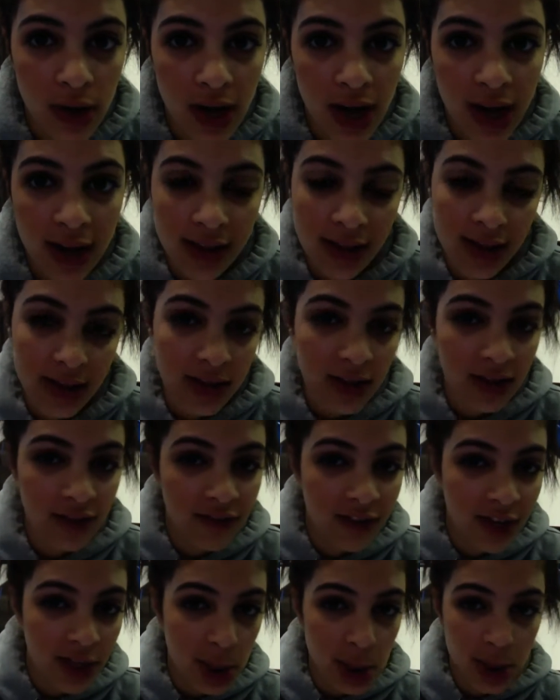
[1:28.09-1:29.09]
as these
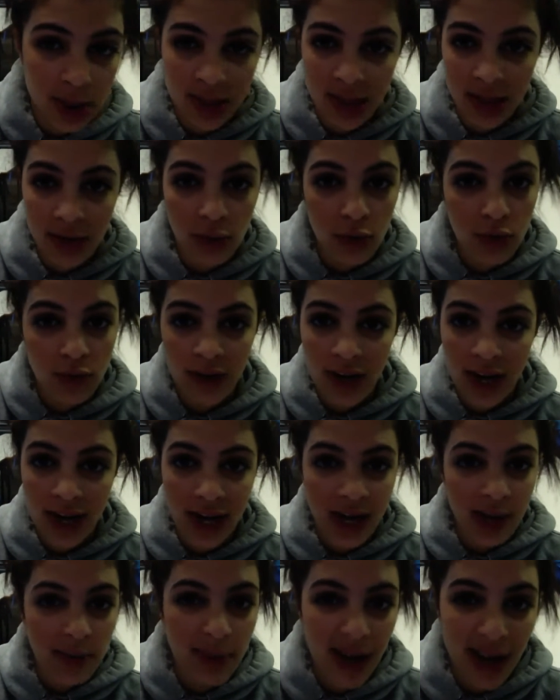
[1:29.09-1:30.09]
conventions then all
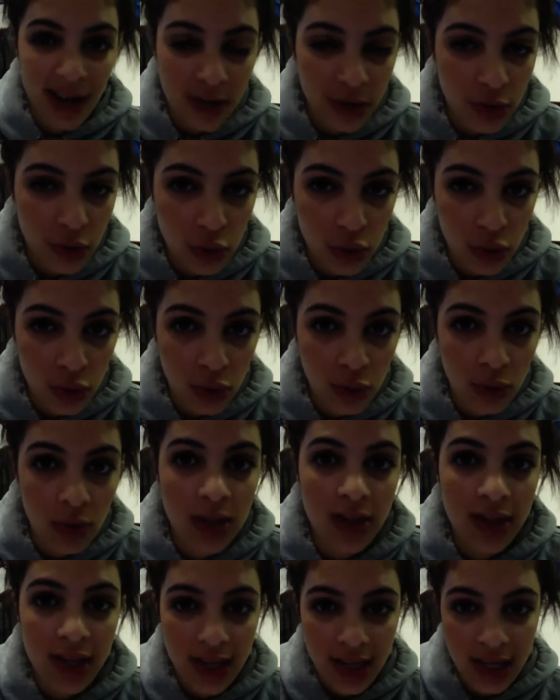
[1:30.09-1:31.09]
related back to
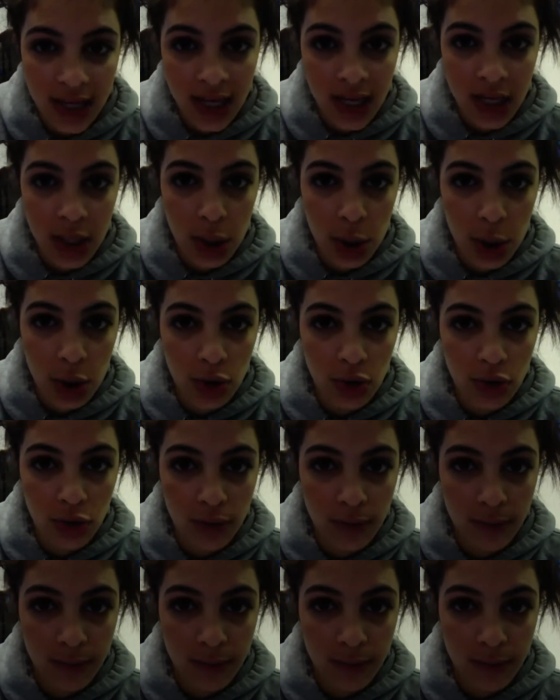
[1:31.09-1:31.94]
teenagers.